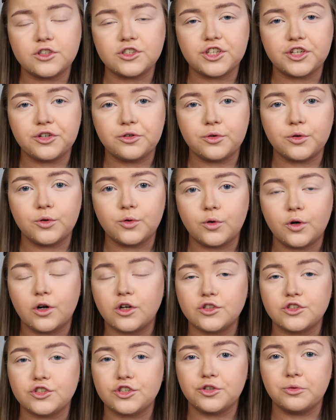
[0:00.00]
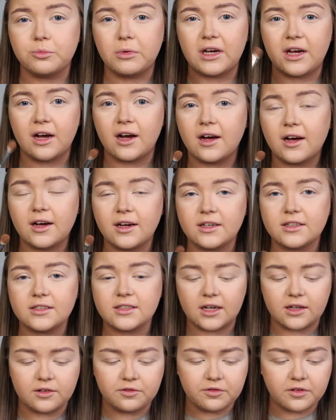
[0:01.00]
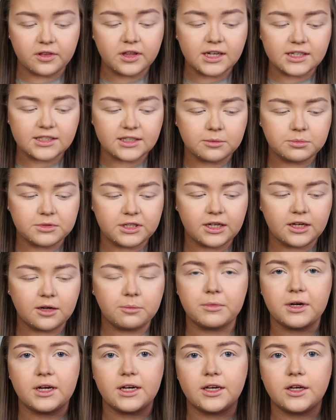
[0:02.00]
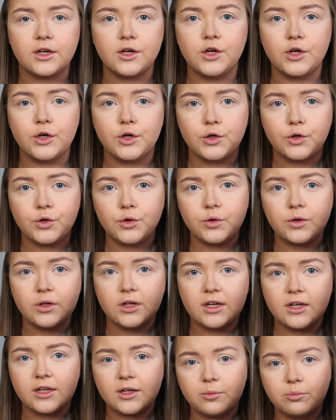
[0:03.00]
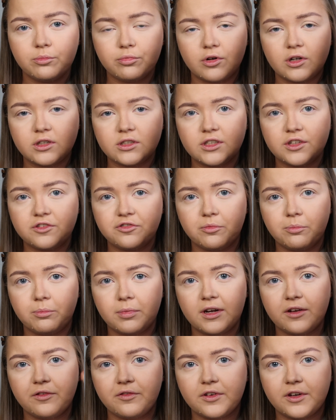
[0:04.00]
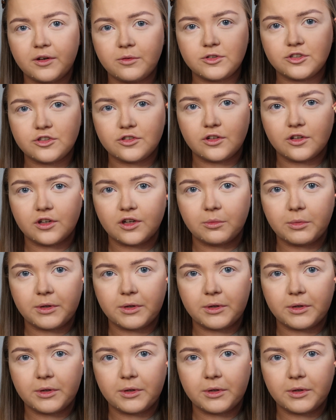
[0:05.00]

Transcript: to go onto my eyes, and for this I'm taking my Hoola bronzer from Benefit, which is looking a